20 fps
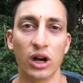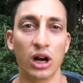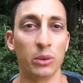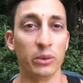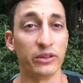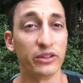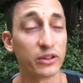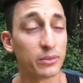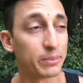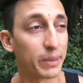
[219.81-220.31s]
I
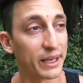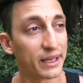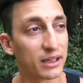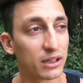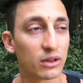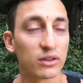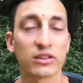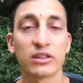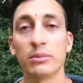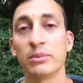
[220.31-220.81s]
was
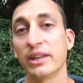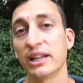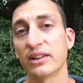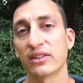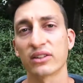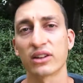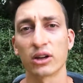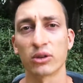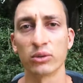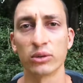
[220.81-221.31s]
spending on some
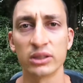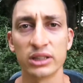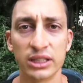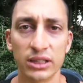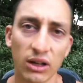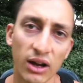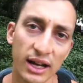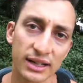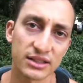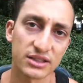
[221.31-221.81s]
things that I really
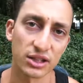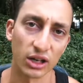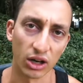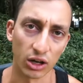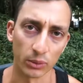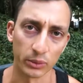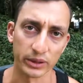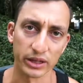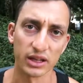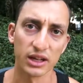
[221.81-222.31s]
liked, so
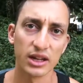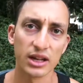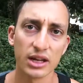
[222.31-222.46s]
I would